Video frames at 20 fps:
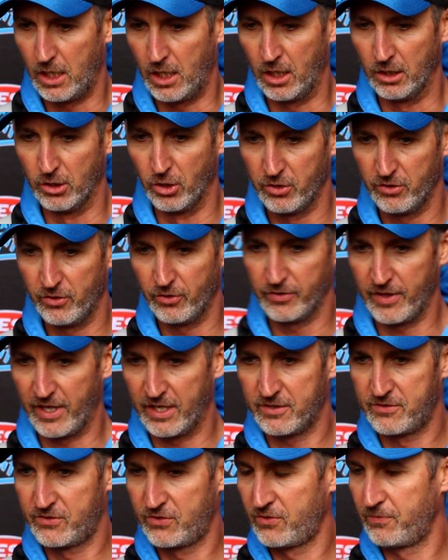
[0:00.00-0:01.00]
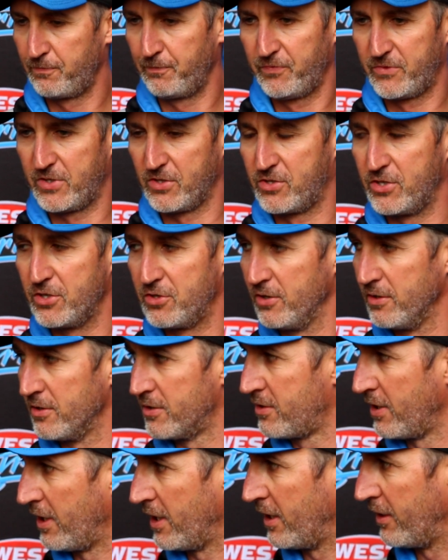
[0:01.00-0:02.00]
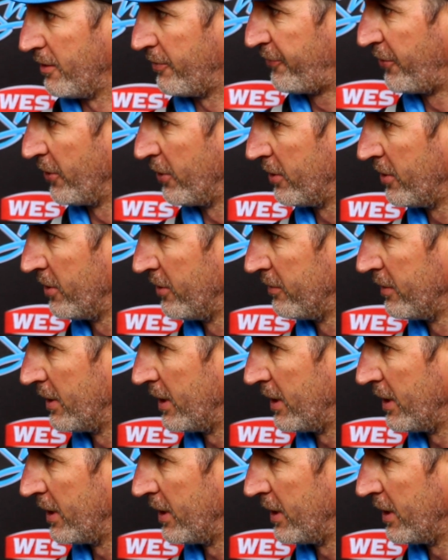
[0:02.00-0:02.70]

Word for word: Oh, look, look that's decisions uh, for um,